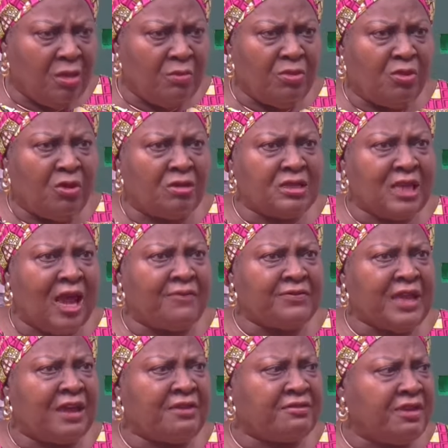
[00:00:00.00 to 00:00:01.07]
Because
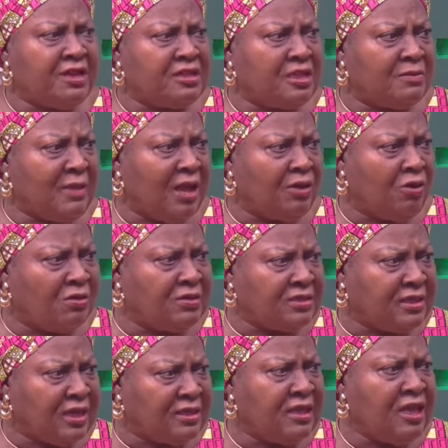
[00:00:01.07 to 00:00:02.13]
after creating man, God
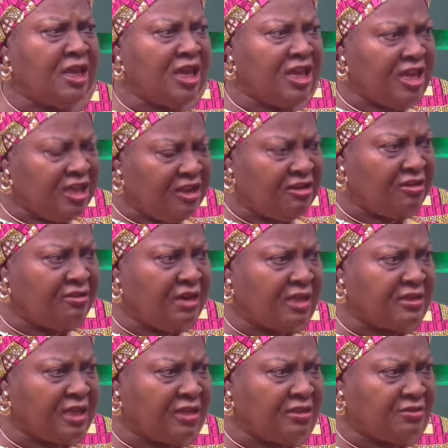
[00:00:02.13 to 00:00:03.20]
said he
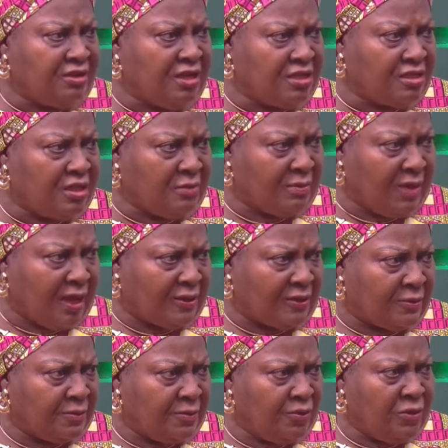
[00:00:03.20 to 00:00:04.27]
regretted creating man,
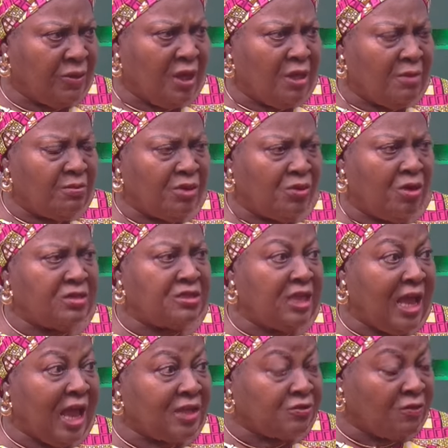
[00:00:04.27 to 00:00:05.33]
because the
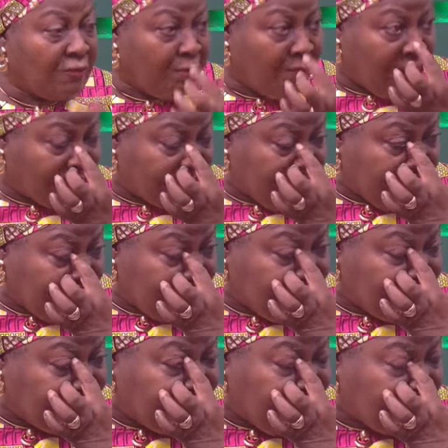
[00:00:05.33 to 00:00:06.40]
heart of man
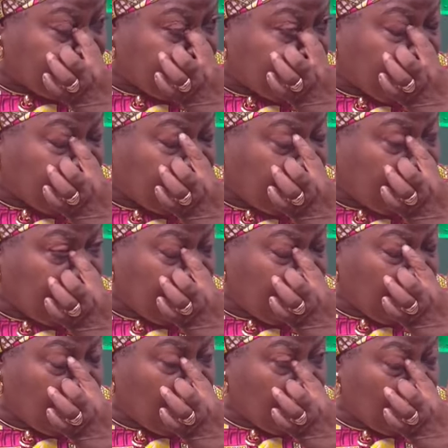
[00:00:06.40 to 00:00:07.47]
is desperately
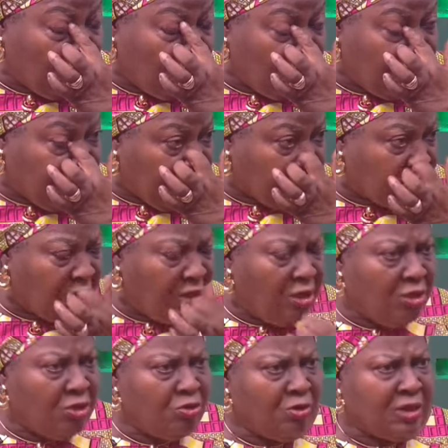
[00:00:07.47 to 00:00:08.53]
wicked.
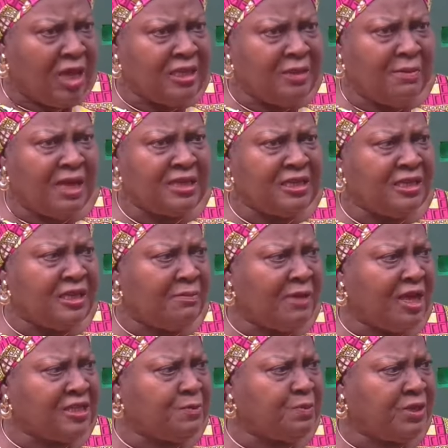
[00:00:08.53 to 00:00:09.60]
You can imagine a
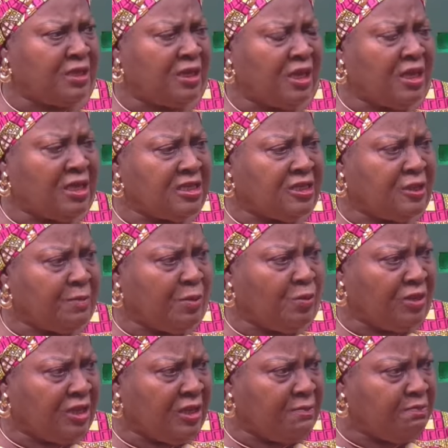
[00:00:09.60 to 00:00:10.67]
man sleeping
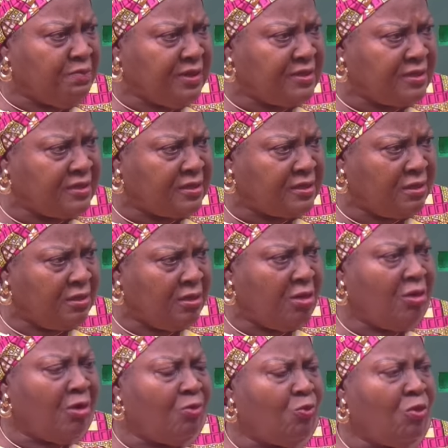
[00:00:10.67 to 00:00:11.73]
with a beast.
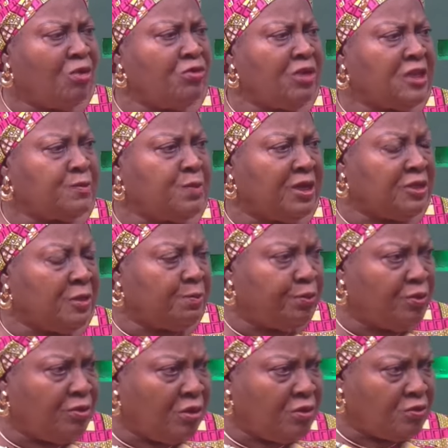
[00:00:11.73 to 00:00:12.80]
What do you expect the
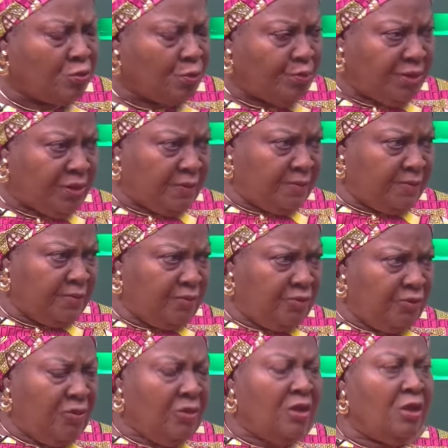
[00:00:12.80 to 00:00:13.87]
product to be?
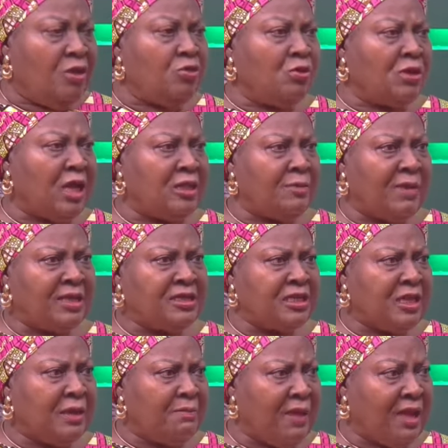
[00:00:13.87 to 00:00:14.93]
You can
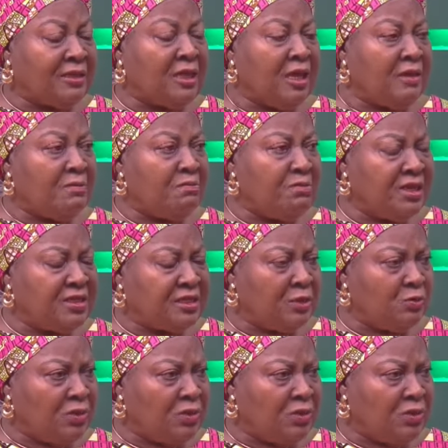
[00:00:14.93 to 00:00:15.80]
imagine a man mixing